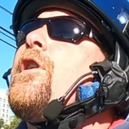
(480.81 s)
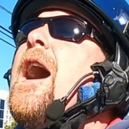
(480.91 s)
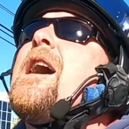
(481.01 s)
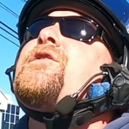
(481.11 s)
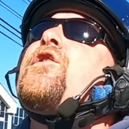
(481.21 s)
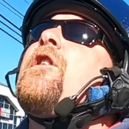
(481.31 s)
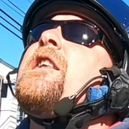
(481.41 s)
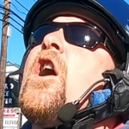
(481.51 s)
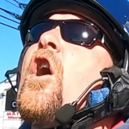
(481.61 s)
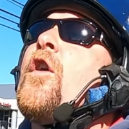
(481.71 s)
God's
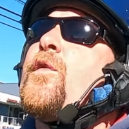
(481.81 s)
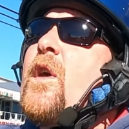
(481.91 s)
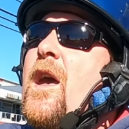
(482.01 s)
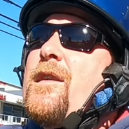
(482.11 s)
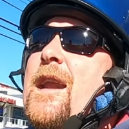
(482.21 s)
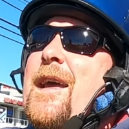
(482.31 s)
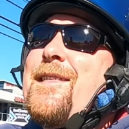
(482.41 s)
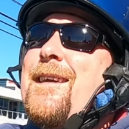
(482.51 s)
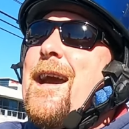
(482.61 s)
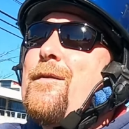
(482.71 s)
green earth did I
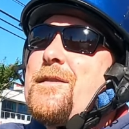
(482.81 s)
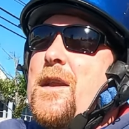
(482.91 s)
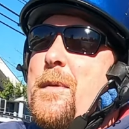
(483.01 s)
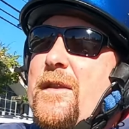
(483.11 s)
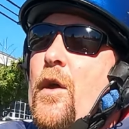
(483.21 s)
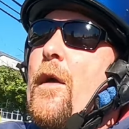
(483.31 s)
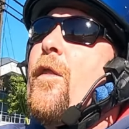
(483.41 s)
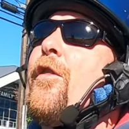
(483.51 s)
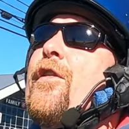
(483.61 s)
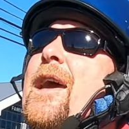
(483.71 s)
think I was going to be
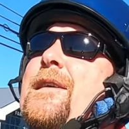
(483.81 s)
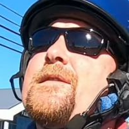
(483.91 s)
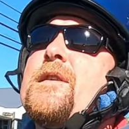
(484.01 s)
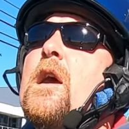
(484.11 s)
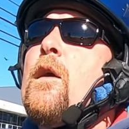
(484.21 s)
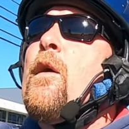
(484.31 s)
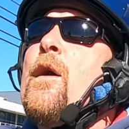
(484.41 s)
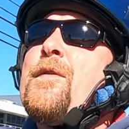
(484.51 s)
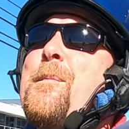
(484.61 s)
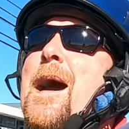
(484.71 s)
doing this
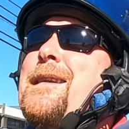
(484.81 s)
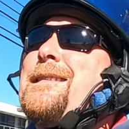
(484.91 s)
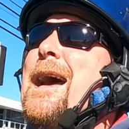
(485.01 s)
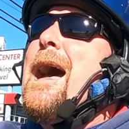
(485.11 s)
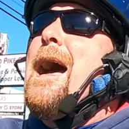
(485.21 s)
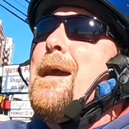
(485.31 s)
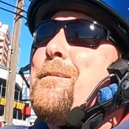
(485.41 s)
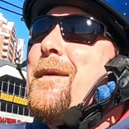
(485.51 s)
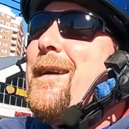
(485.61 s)
with my time.